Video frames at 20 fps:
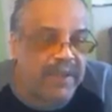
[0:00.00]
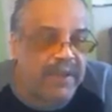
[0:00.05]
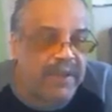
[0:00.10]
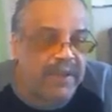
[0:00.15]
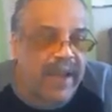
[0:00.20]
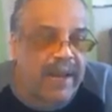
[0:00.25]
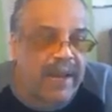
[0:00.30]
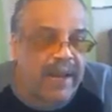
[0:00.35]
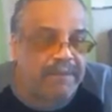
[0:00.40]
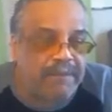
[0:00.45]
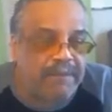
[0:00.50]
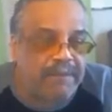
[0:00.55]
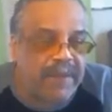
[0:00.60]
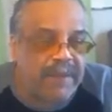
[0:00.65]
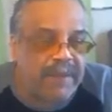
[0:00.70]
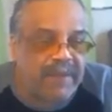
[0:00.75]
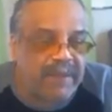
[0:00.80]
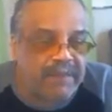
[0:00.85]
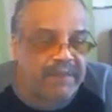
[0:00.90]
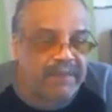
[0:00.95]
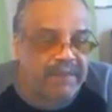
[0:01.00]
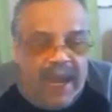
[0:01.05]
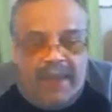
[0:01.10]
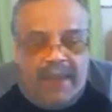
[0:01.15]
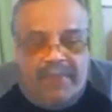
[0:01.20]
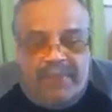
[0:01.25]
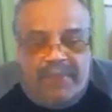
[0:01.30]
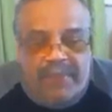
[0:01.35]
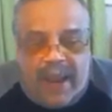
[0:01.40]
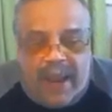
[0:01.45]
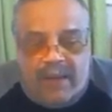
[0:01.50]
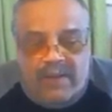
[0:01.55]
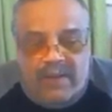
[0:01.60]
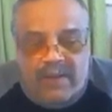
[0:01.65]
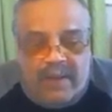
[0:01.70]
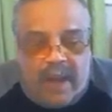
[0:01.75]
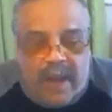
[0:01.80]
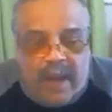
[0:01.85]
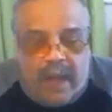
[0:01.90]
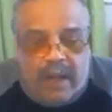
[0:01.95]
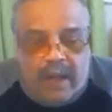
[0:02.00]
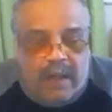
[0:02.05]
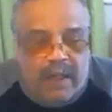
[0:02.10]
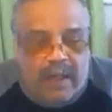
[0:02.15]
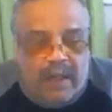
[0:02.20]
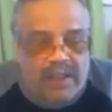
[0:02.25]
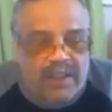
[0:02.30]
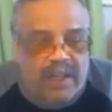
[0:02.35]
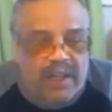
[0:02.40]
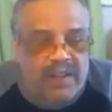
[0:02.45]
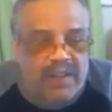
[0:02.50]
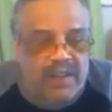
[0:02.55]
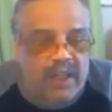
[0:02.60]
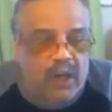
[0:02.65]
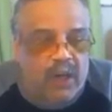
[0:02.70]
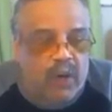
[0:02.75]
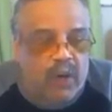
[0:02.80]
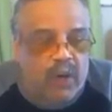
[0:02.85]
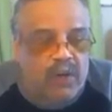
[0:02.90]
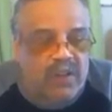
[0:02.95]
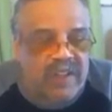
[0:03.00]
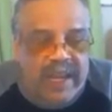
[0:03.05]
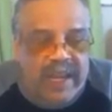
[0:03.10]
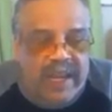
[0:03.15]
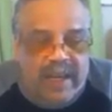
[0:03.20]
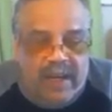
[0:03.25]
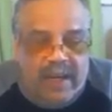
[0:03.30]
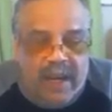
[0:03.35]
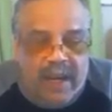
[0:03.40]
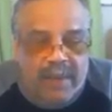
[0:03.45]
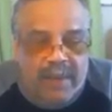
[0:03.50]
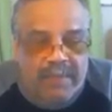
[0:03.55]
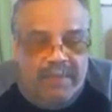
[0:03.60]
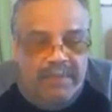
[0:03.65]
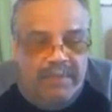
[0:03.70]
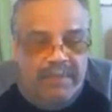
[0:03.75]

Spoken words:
You got a $55,000 adjusted gross income.